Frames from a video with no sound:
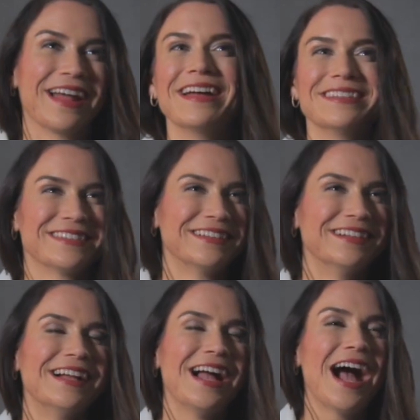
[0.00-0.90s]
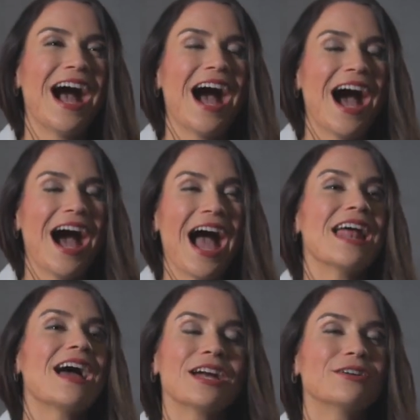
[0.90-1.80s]
it is.
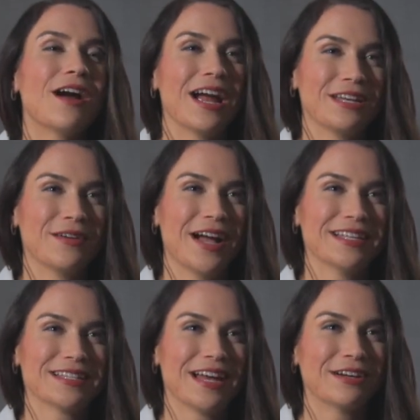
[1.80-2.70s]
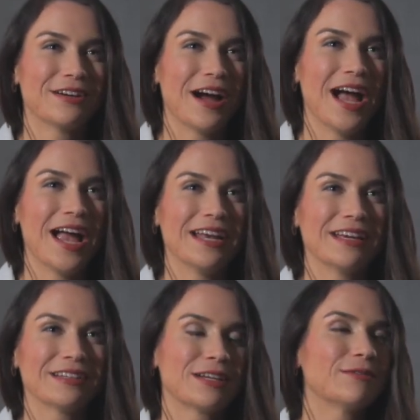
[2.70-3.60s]
And I cried, you guys. I
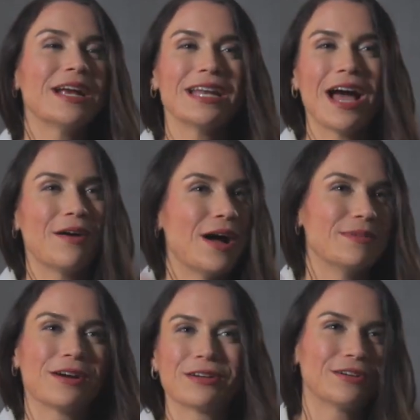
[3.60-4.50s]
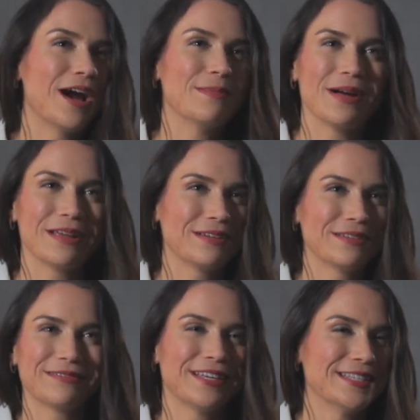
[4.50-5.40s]
cried. Like, right now, I'm not gonna cry about it
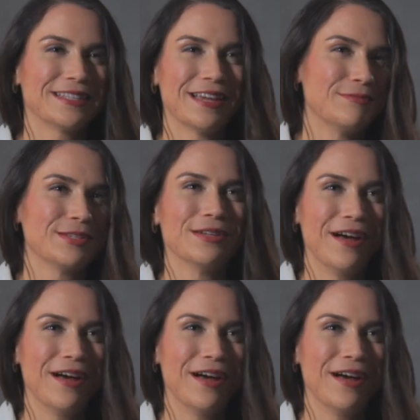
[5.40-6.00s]
because I'm just